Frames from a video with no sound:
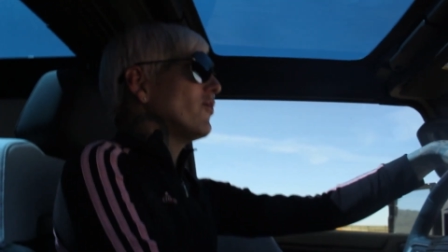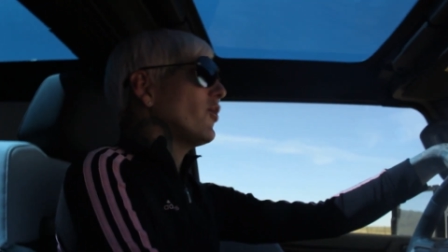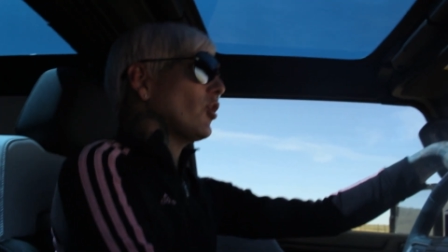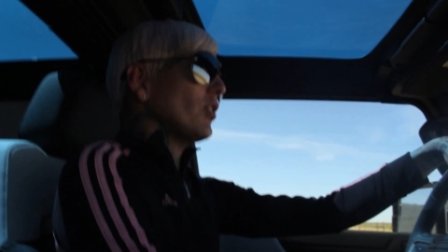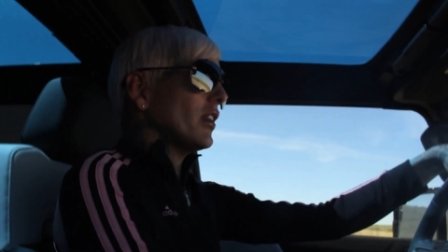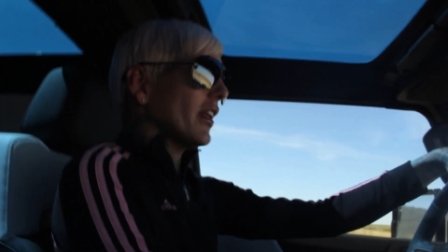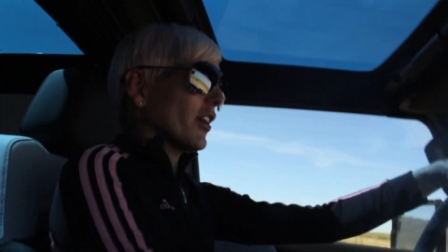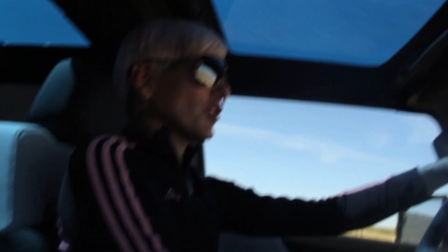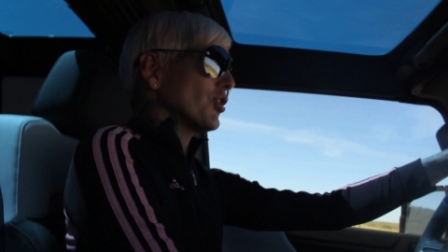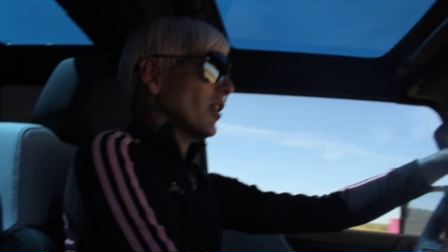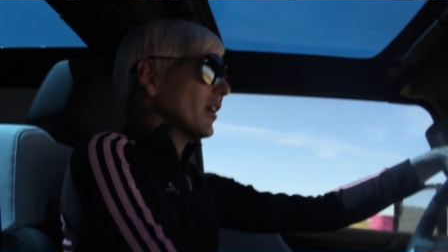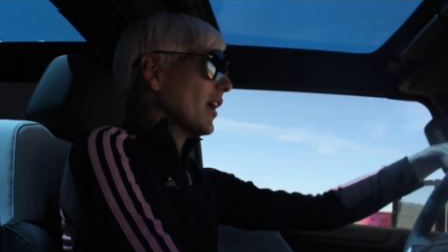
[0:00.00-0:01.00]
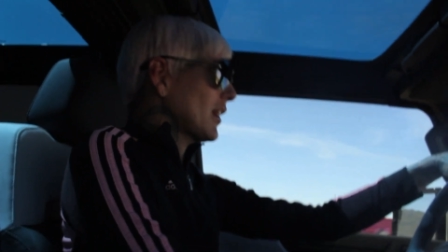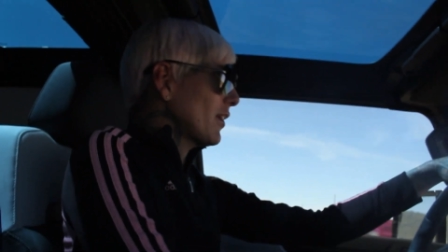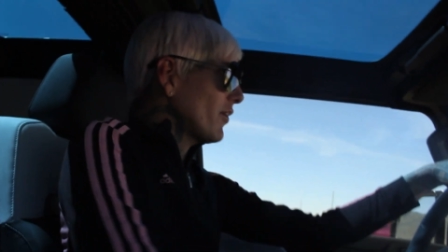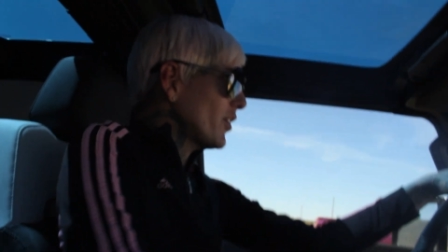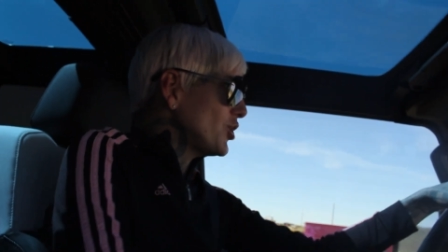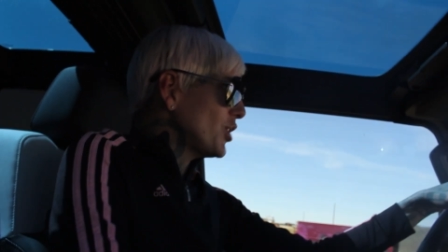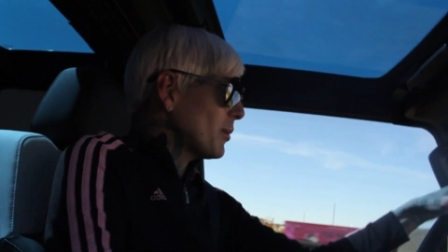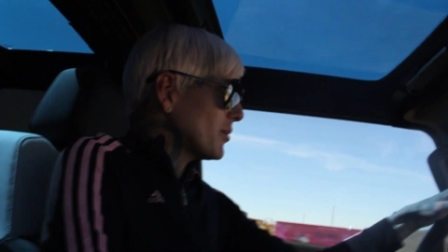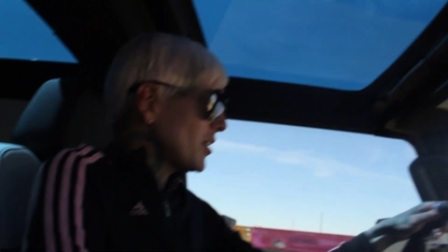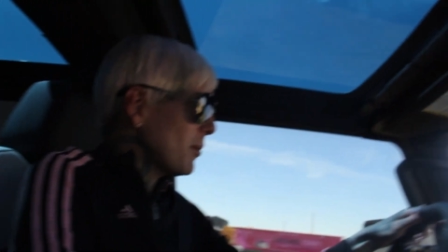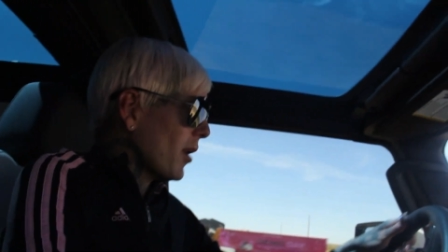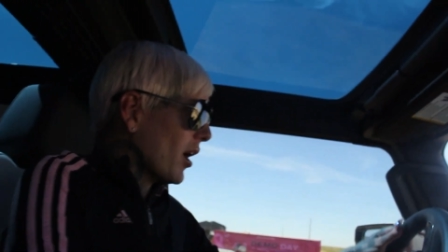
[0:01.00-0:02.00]
Full electric. I love that
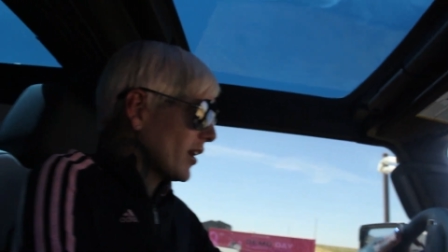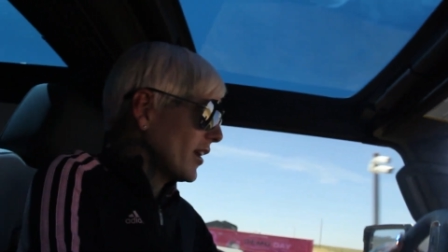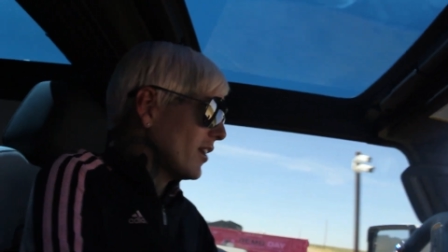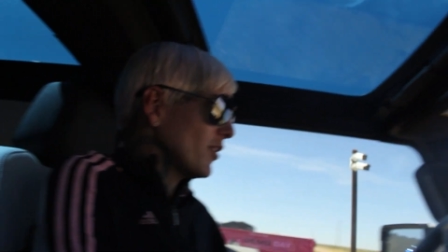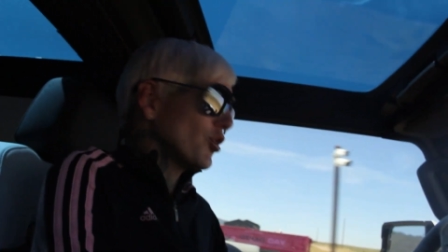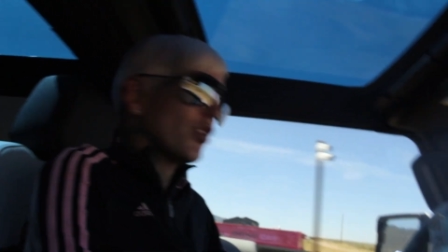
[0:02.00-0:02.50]
GMC bought it.